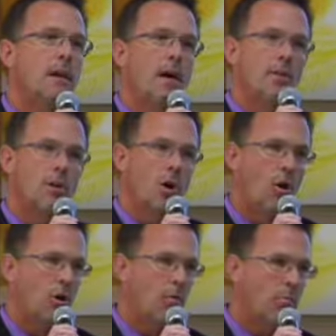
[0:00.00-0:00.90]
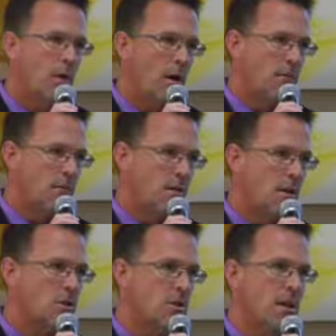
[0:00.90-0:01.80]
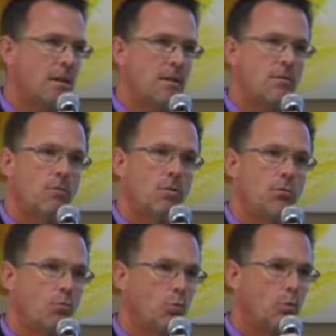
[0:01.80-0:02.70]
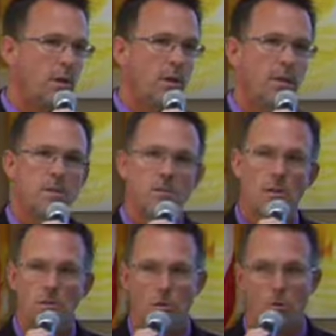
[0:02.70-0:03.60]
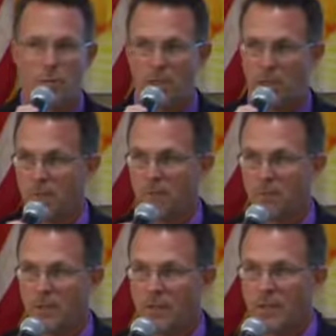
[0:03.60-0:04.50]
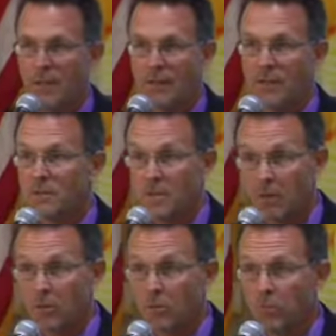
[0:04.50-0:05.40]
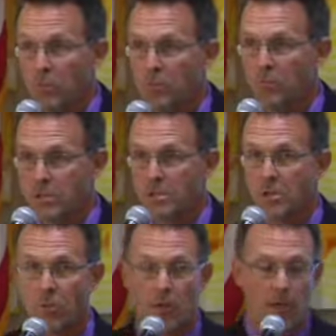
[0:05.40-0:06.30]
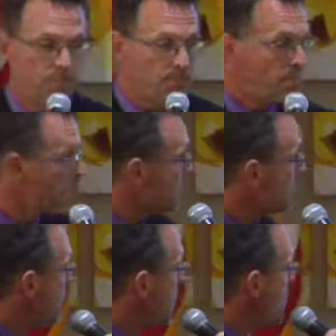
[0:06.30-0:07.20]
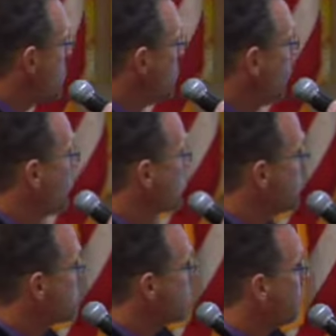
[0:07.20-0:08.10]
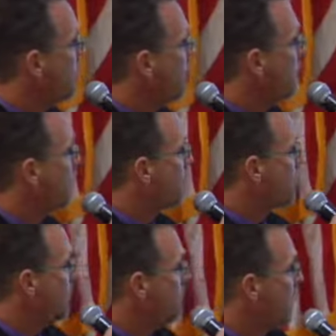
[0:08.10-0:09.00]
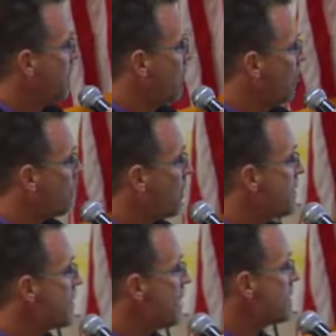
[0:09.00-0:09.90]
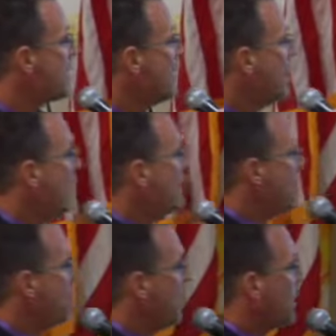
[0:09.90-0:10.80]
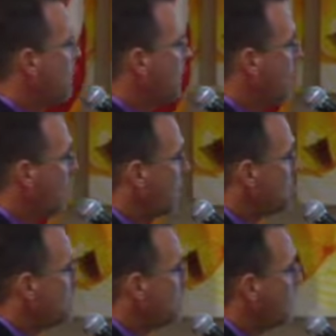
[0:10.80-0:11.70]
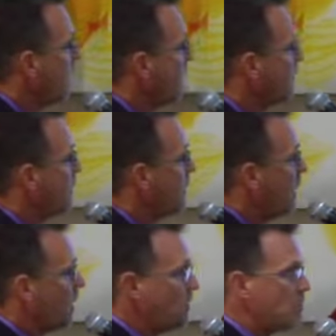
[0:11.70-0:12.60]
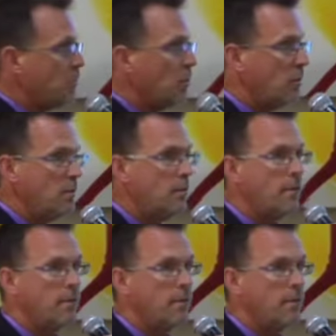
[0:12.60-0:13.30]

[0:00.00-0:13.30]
have a calm conversation, and these folks really start to open up. And they'll tell you what's going on. So once we screen them through the mental health process, we find out if they're eligible, and if they're eligible,